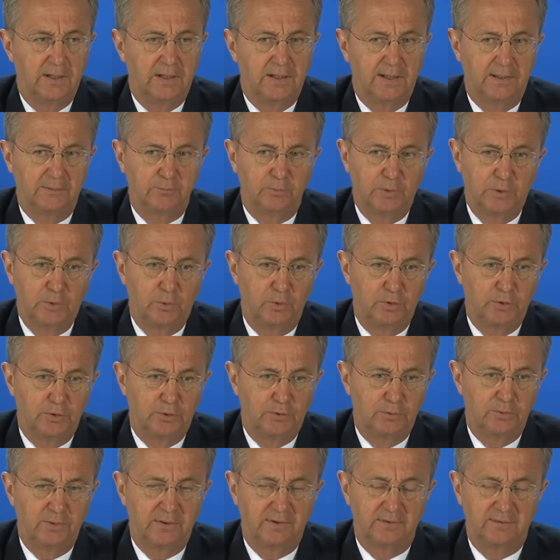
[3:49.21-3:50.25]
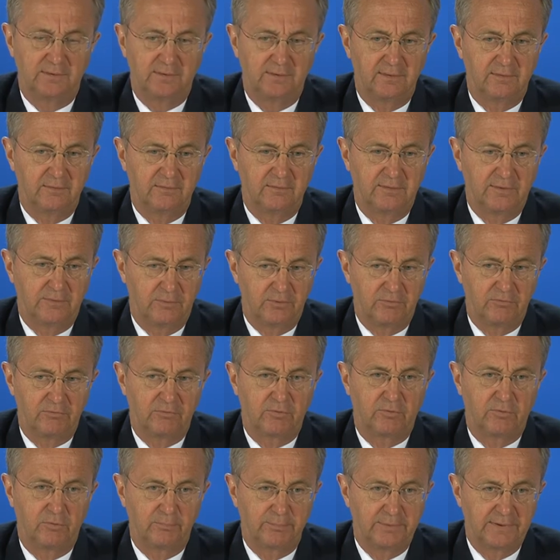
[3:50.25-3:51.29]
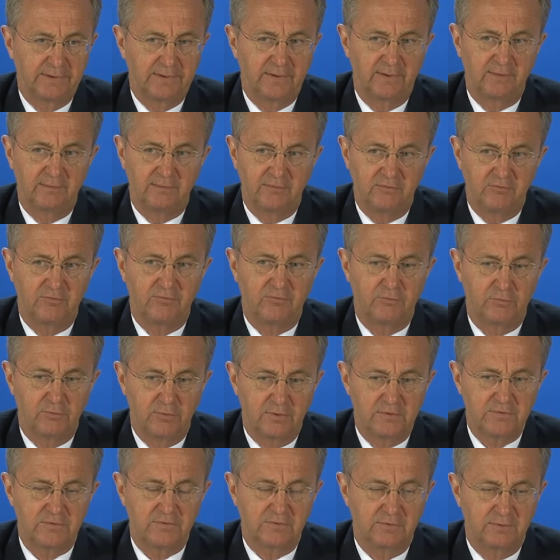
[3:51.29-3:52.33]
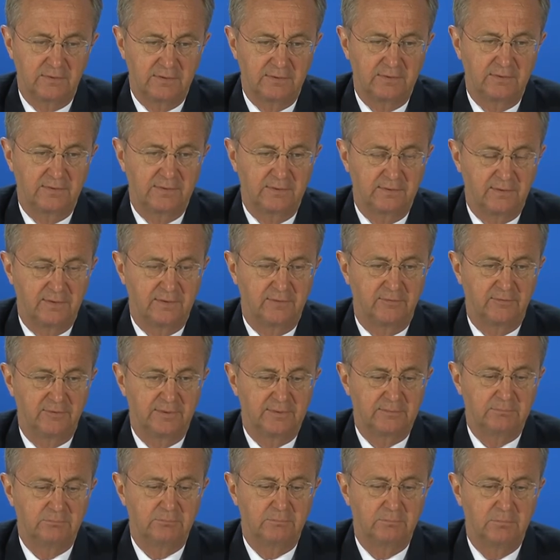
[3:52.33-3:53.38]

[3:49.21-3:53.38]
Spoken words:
And we all know that there is a complicated situation in the area.